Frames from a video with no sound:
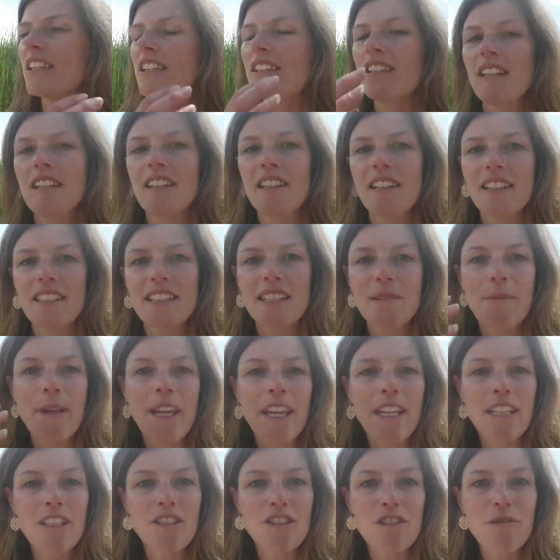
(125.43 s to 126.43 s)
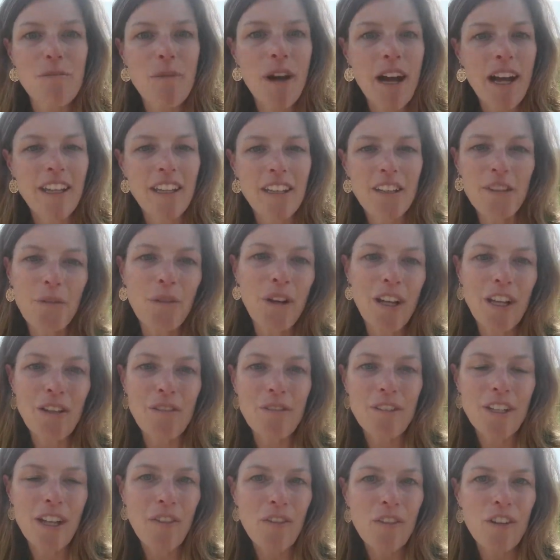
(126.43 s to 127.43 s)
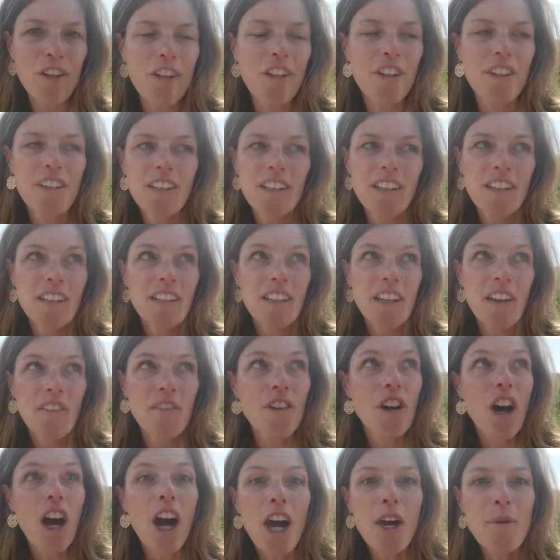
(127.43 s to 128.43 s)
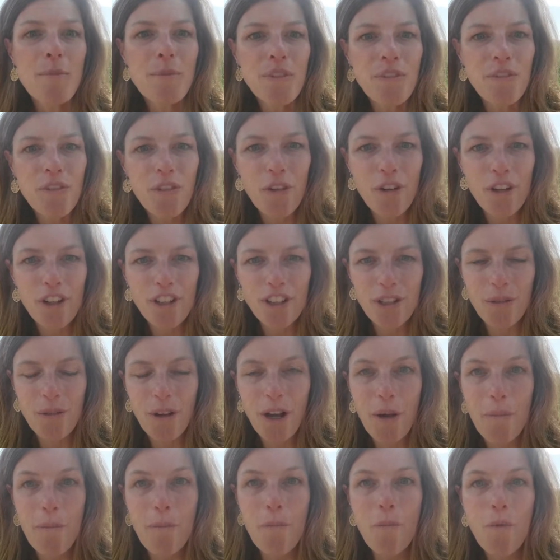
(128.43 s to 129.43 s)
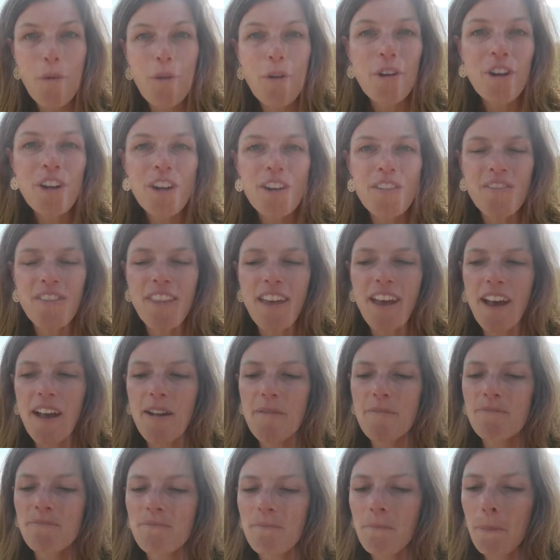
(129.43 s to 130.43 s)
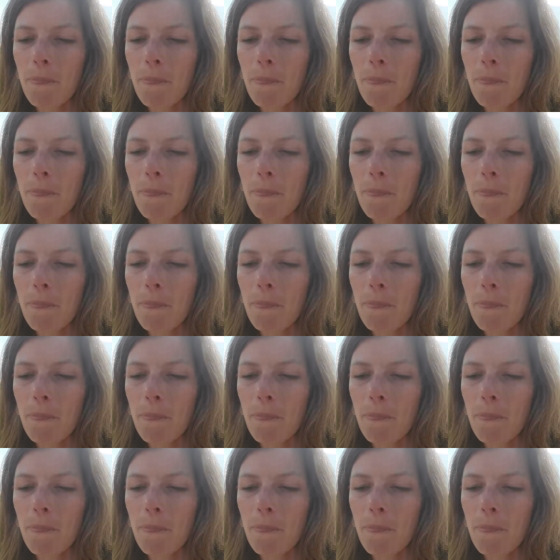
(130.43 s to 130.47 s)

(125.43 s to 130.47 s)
It expanded your mind in a way you never have gone before, and you want more of that.